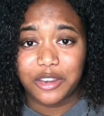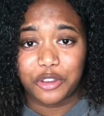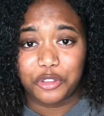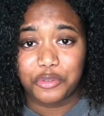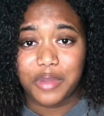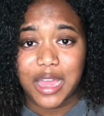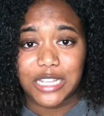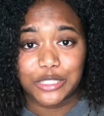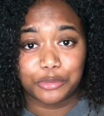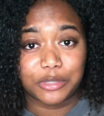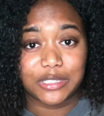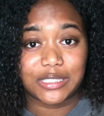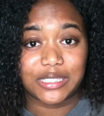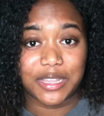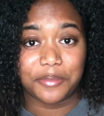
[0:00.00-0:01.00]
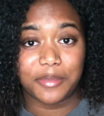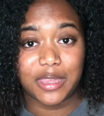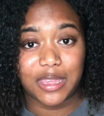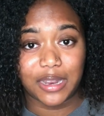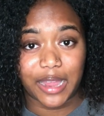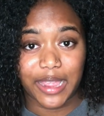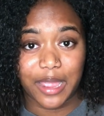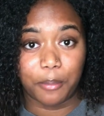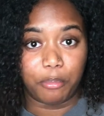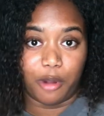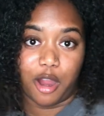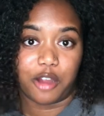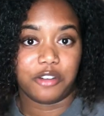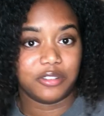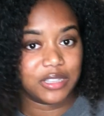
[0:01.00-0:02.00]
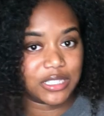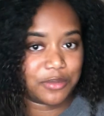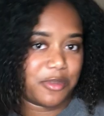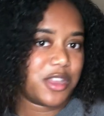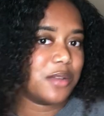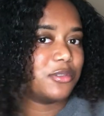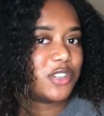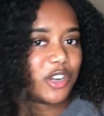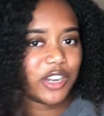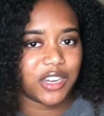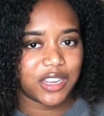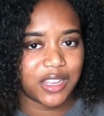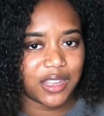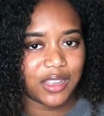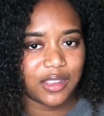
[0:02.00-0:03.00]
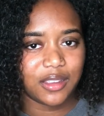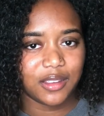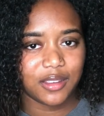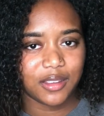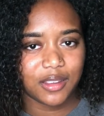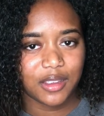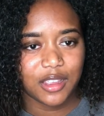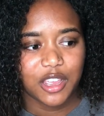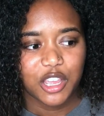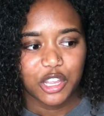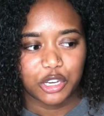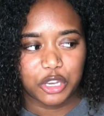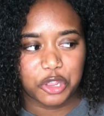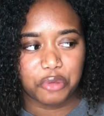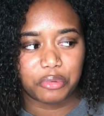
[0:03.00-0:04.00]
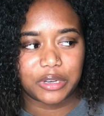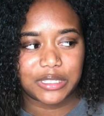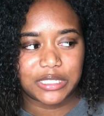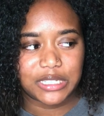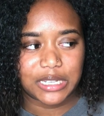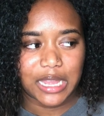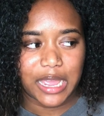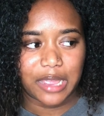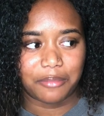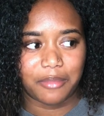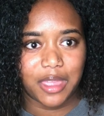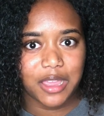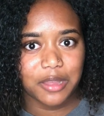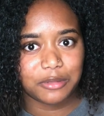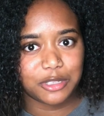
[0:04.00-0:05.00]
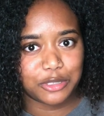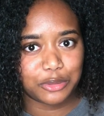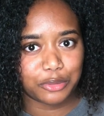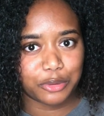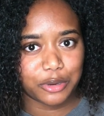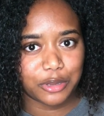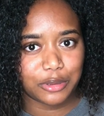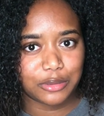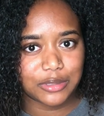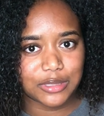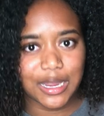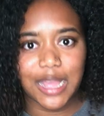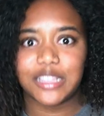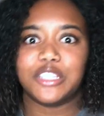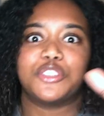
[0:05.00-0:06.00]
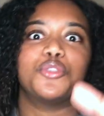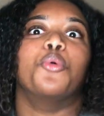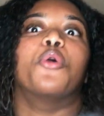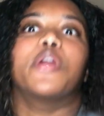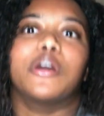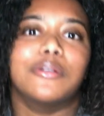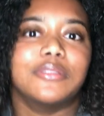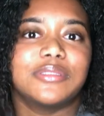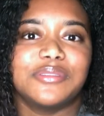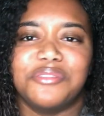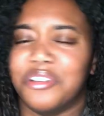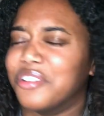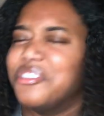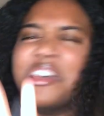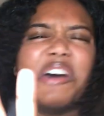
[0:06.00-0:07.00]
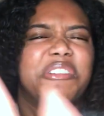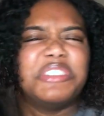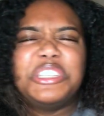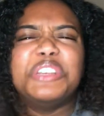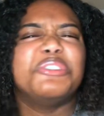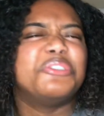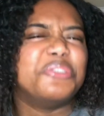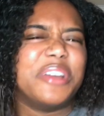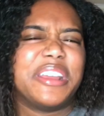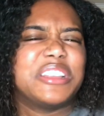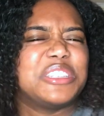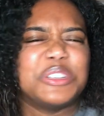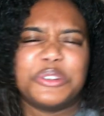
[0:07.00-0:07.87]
Do you guys want to see me like embark on this makeup journey? Do you want to see like makeup tutorials? Not tutorials. No, too quick.